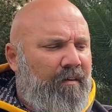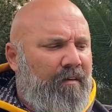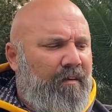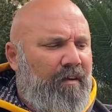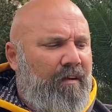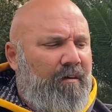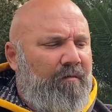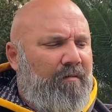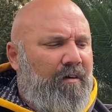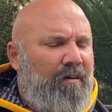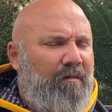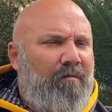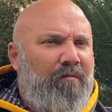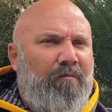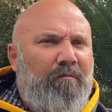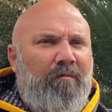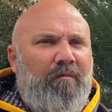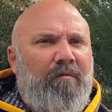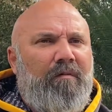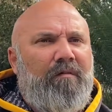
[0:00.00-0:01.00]
You know what,
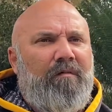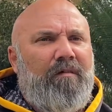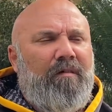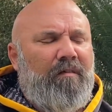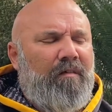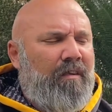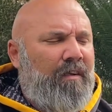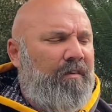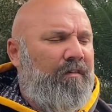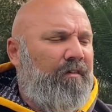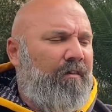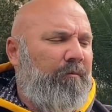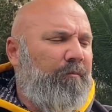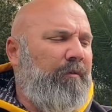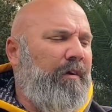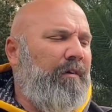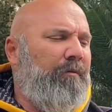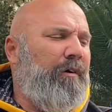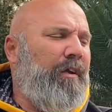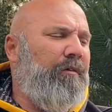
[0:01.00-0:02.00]

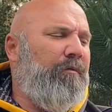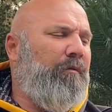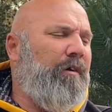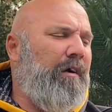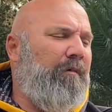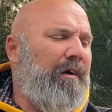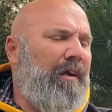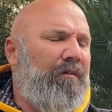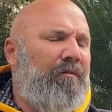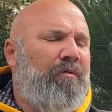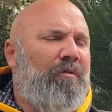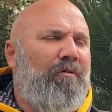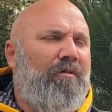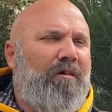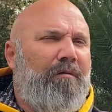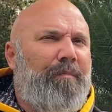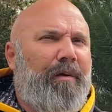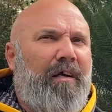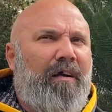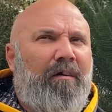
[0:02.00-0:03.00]
we always talk
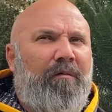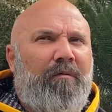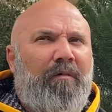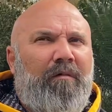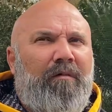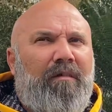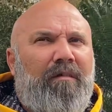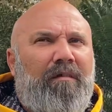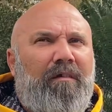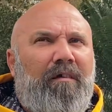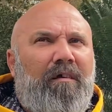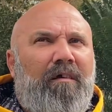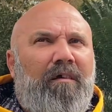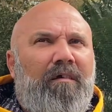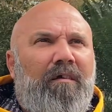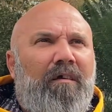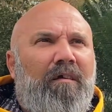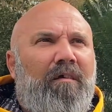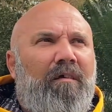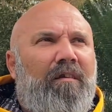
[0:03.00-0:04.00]
about,
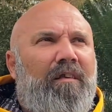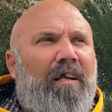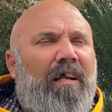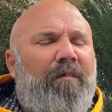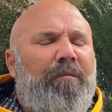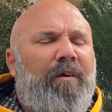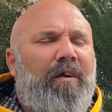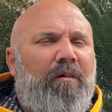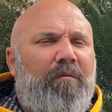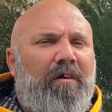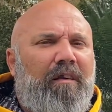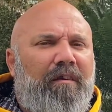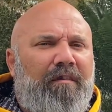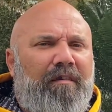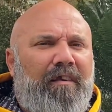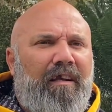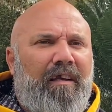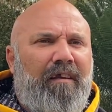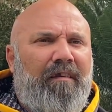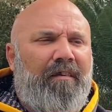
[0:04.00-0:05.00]
the only thing I want to
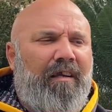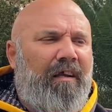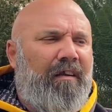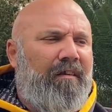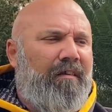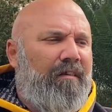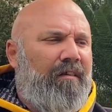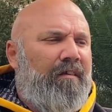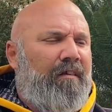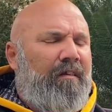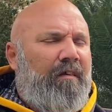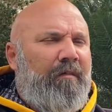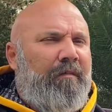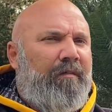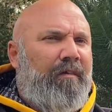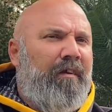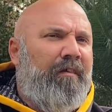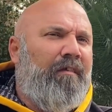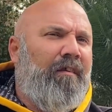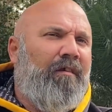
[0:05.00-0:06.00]
see is that if
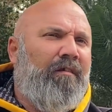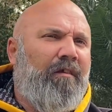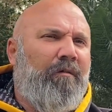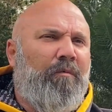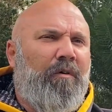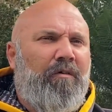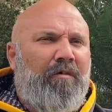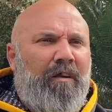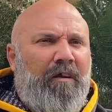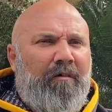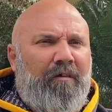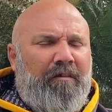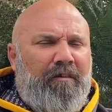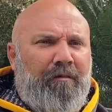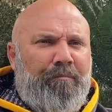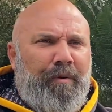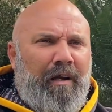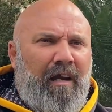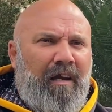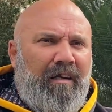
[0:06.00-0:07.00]
this is a World Heritage
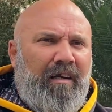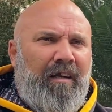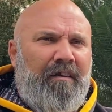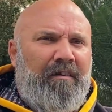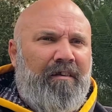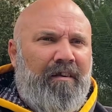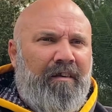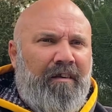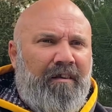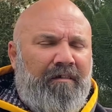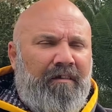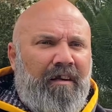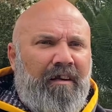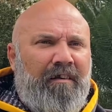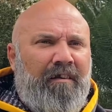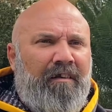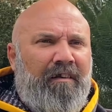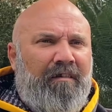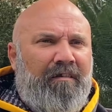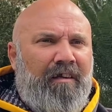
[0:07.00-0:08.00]
Park under UNESCO
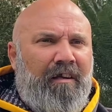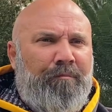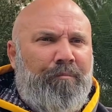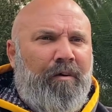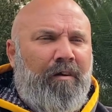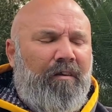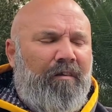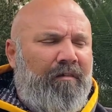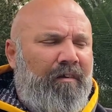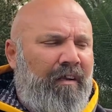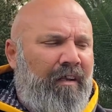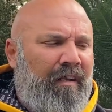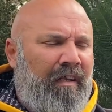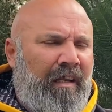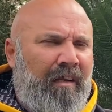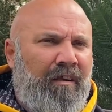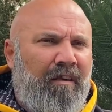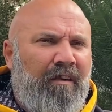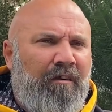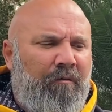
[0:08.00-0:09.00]
and UNESCO policy, and
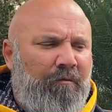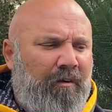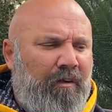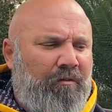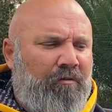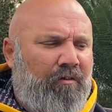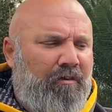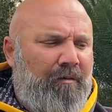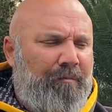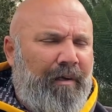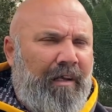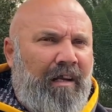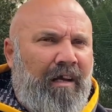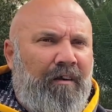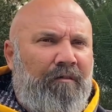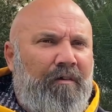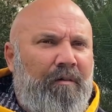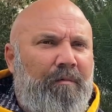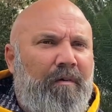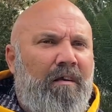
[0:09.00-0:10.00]
they really talk about
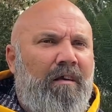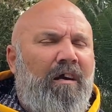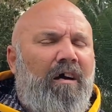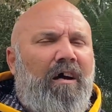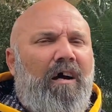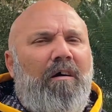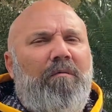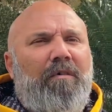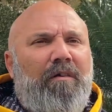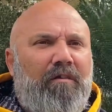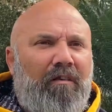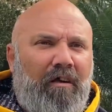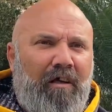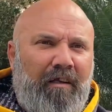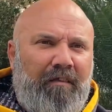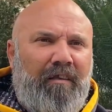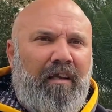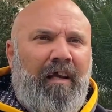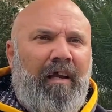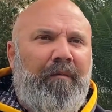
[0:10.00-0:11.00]
UNDRIP, I would
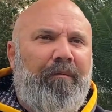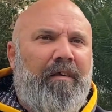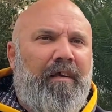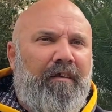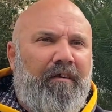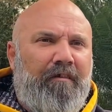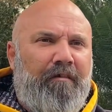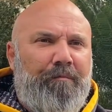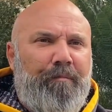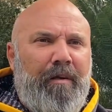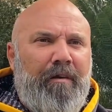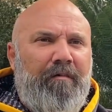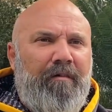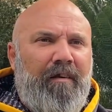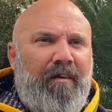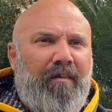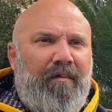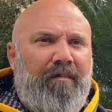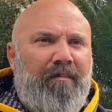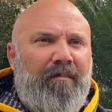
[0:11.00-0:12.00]
like to have that
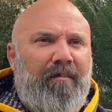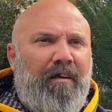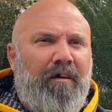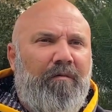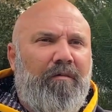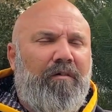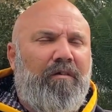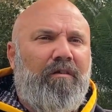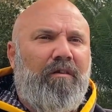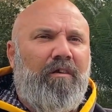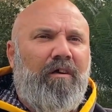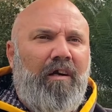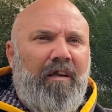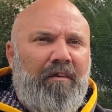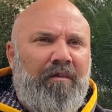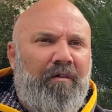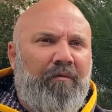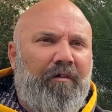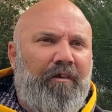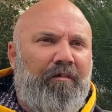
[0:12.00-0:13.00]
experience. I would like
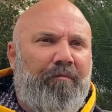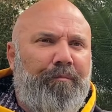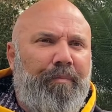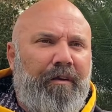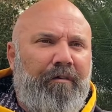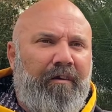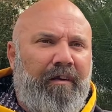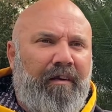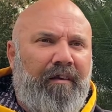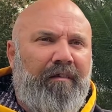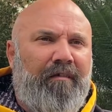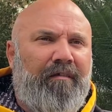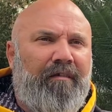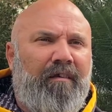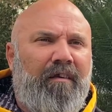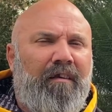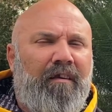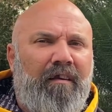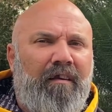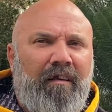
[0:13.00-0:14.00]
to experience
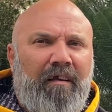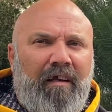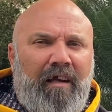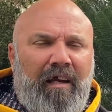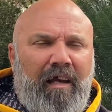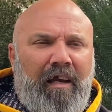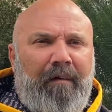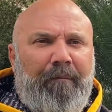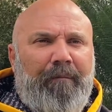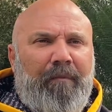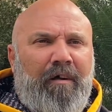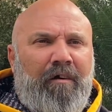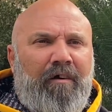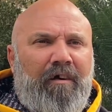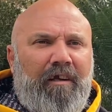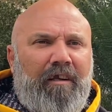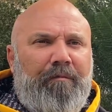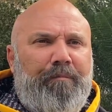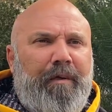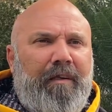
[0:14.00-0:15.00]
the
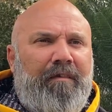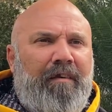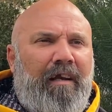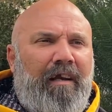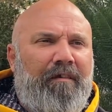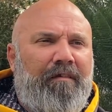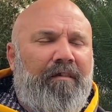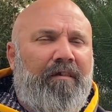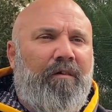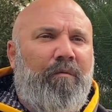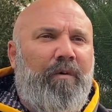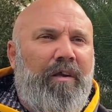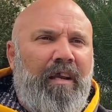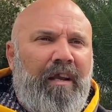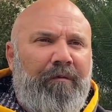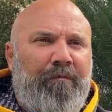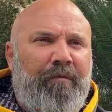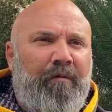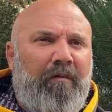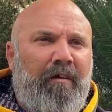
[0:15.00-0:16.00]
high expectations that we
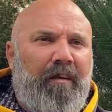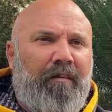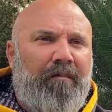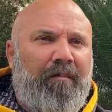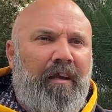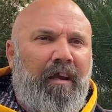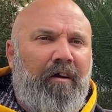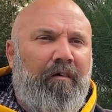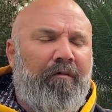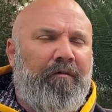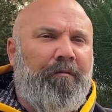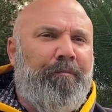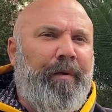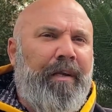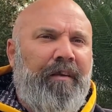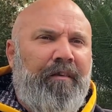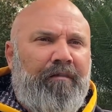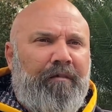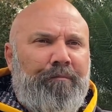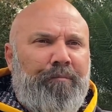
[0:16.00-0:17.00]
have for ourselves
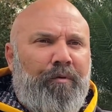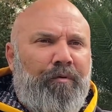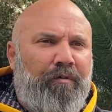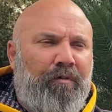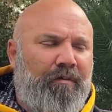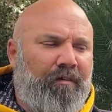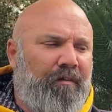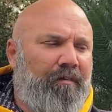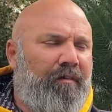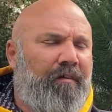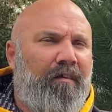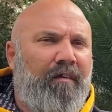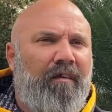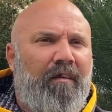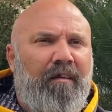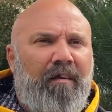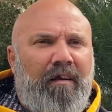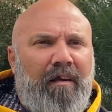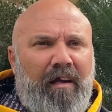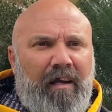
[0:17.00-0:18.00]
being supported
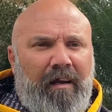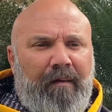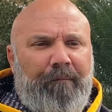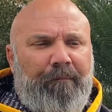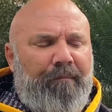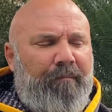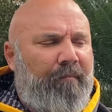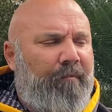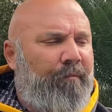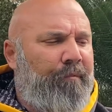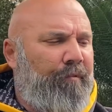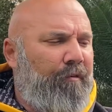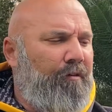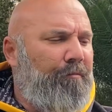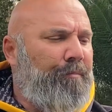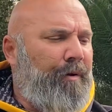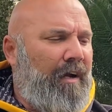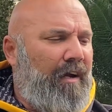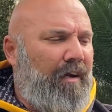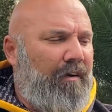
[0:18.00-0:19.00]
through
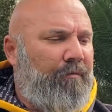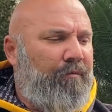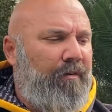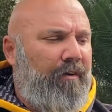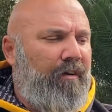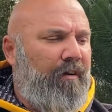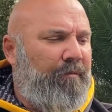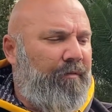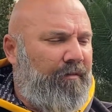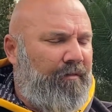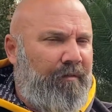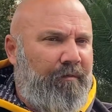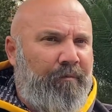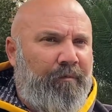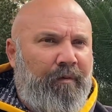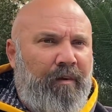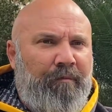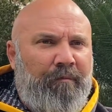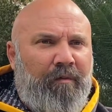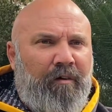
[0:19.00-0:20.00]
parks, through the Office
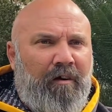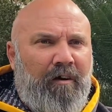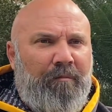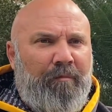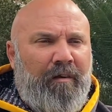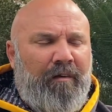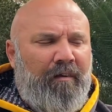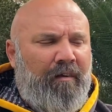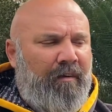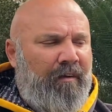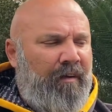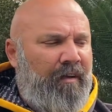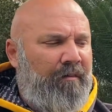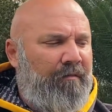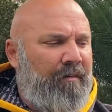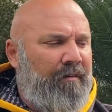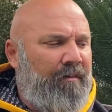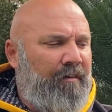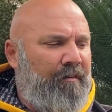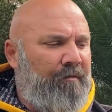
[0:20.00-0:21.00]
of Environment and
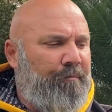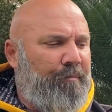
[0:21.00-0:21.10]
Heritage.